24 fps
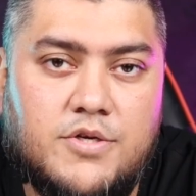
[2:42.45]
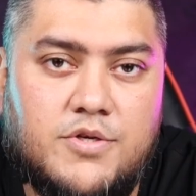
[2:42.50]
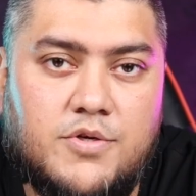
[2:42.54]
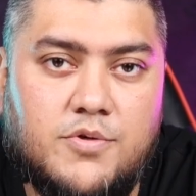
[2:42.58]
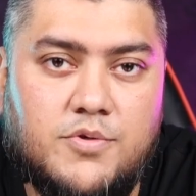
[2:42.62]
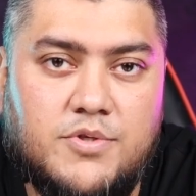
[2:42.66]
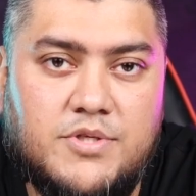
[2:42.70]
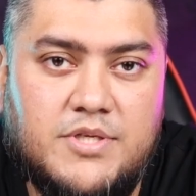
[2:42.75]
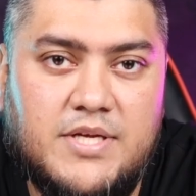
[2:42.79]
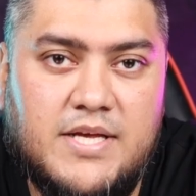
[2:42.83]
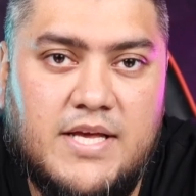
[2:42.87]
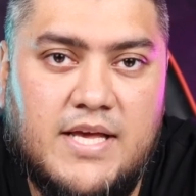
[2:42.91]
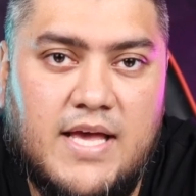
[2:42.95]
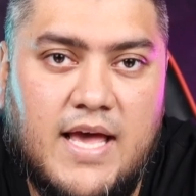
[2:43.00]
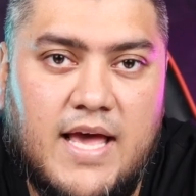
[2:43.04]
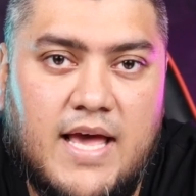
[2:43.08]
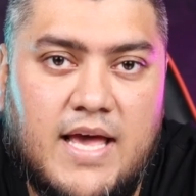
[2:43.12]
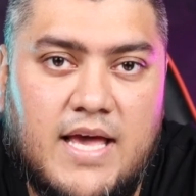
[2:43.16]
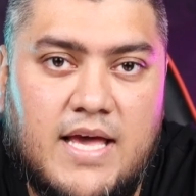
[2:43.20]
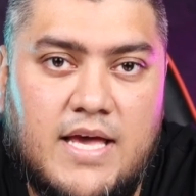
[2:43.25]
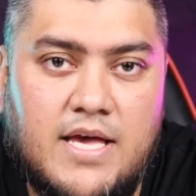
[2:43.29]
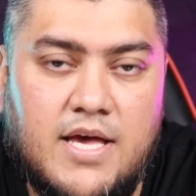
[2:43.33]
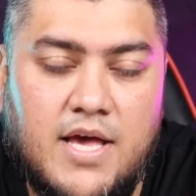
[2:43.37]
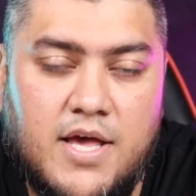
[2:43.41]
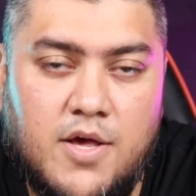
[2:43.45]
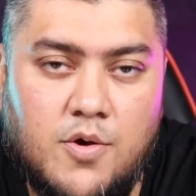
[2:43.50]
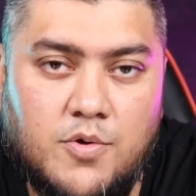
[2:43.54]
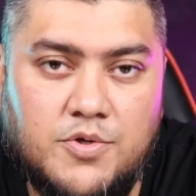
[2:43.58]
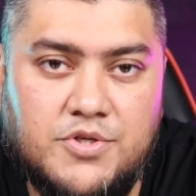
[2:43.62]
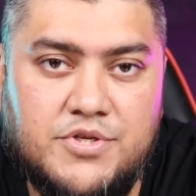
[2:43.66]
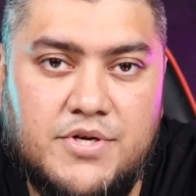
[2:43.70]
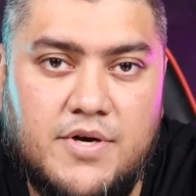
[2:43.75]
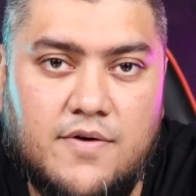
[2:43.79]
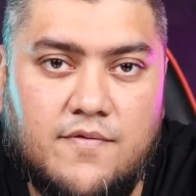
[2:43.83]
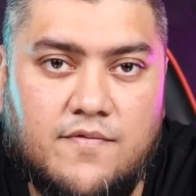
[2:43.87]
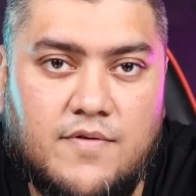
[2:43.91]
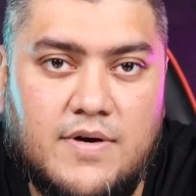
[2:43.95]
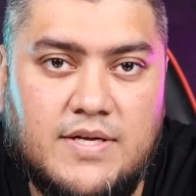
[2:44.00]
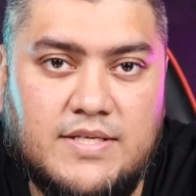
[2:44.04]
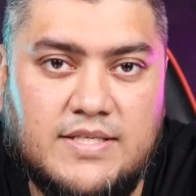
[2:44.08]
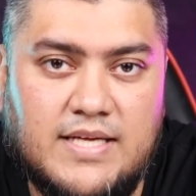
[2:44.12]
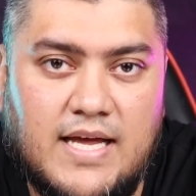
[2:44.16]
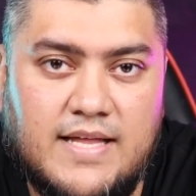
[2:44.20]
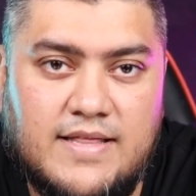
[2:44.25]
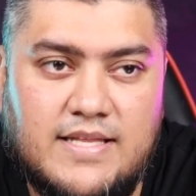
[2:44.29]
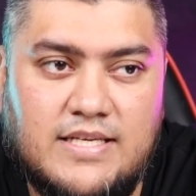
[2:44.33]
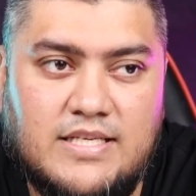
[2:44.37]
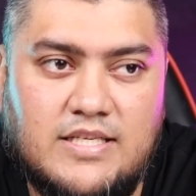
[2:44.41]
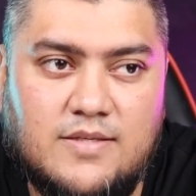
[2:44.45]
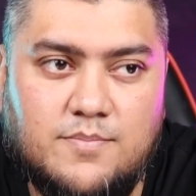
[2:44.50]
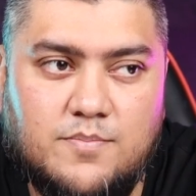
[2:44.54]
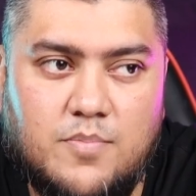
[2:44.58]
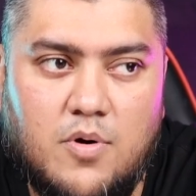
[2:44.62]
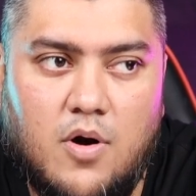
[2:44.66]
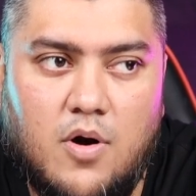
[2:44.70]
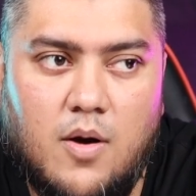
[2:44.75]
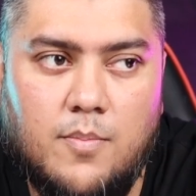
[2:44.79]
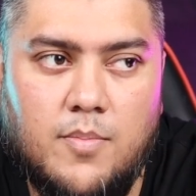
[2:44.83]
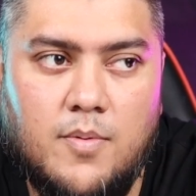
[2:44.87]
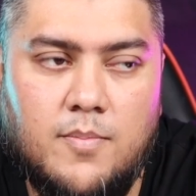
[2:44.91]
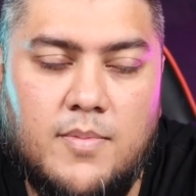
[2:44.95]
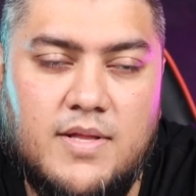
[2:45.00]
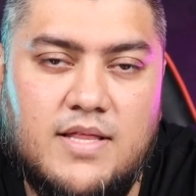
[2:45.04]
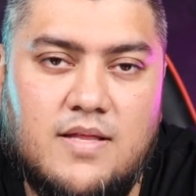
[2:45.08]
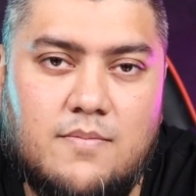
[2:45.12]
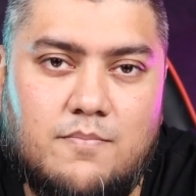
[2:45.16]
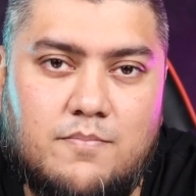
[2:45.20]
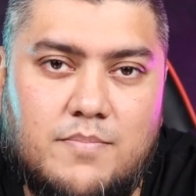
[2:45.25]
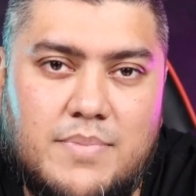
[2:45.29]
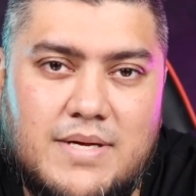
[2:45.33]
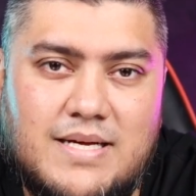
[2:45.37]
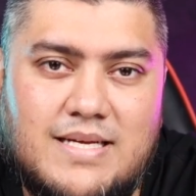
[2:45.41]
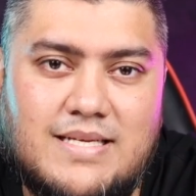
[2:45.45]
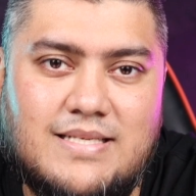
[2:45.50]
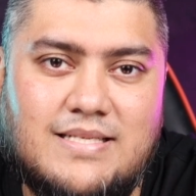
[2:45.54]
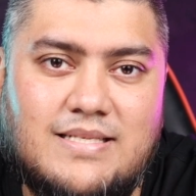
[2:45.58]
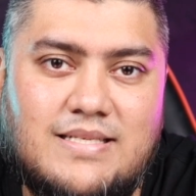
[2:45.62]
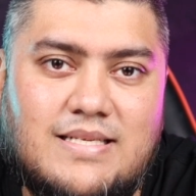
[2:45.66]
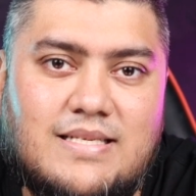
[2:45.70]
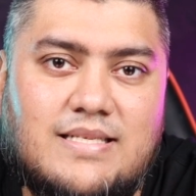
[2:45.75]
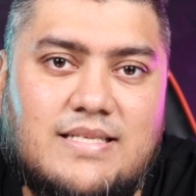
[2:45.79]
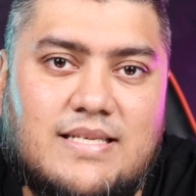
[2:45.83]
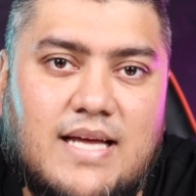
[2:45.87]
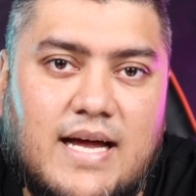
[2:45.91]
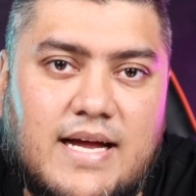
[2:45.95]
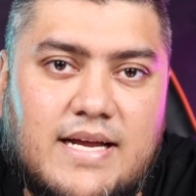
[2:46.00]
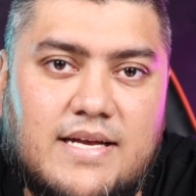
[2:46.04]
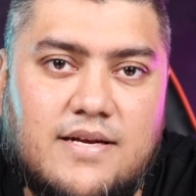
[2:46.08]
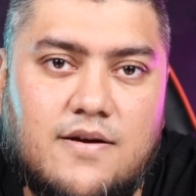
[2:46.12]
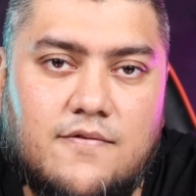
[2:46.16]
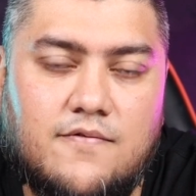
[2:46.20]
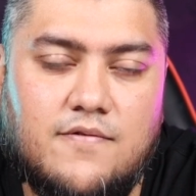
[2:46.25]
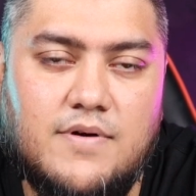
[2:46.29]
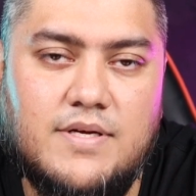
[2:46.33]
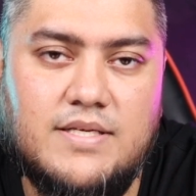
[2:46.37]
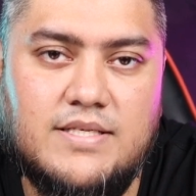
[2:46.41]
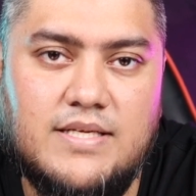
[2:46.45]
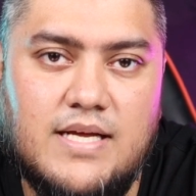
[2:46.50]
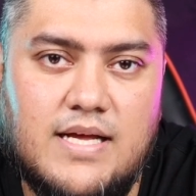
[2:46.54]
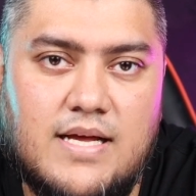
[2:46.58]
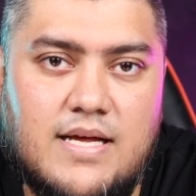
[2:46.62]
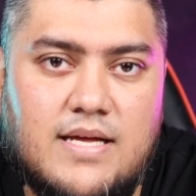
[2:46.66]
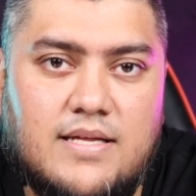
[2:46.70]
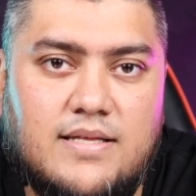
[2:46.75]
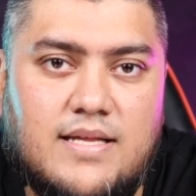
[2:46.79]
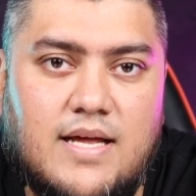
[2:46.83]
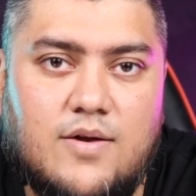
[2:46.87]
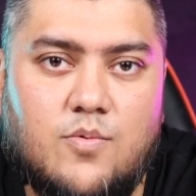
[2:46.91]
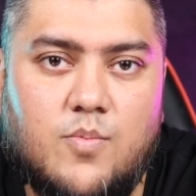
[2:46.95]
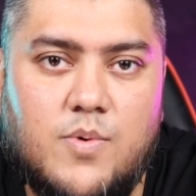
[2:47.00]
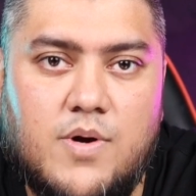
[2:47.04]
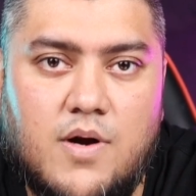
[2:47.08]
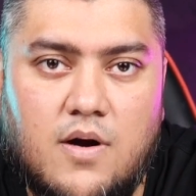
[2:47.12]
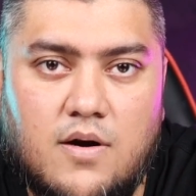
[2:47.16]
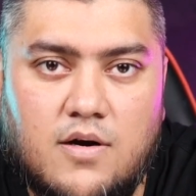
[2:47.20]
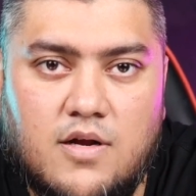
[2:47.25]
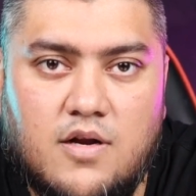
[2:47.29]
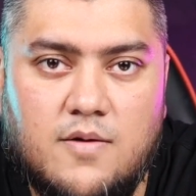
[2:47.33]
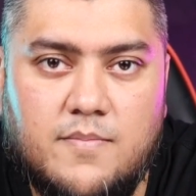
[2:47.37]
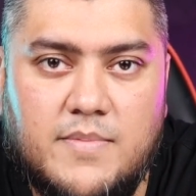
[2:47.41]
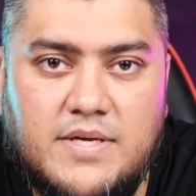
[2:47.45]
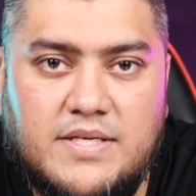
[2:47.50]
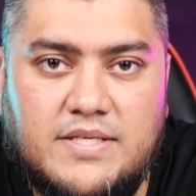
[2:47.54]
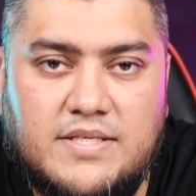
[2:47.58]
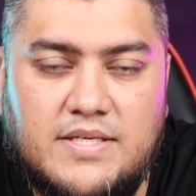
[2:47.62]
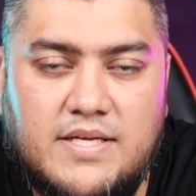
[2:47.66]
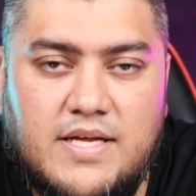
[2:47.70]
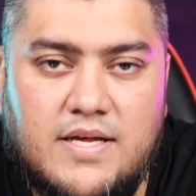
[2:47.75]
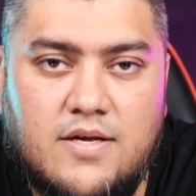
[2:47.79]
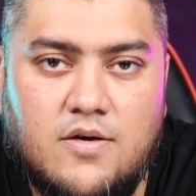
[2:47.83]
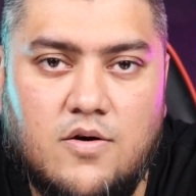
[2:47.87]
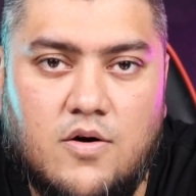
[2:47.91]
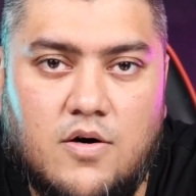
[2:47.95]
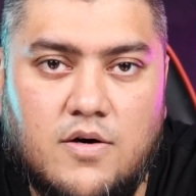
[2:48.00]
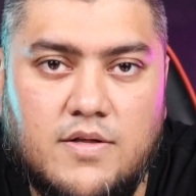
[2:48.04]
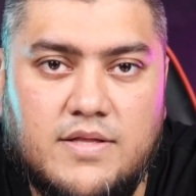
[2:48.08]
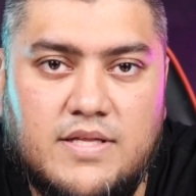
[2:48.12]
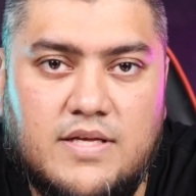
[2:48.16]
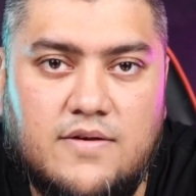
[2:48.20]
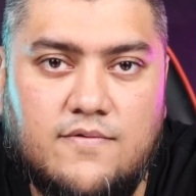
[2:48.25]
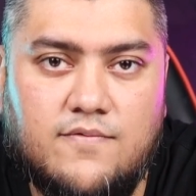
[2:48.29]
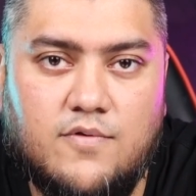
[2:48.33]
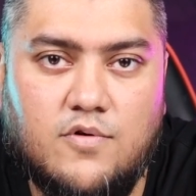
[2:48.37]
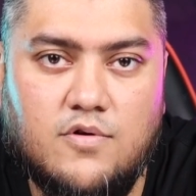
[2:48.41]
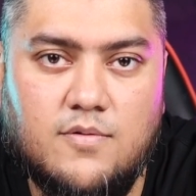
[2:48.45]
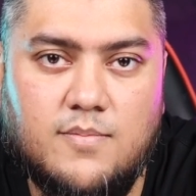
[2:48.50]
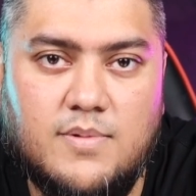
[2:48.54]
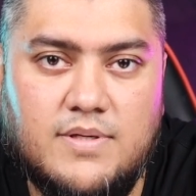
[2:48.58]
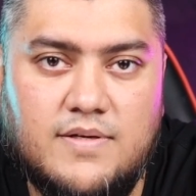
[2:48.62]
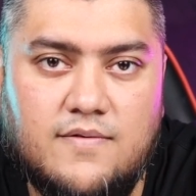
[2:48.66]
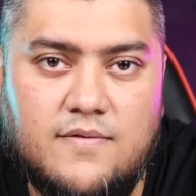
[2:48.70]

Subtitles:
to see a huge difference, and this is probably the biggest design difference that we are going to be seeing on the foldable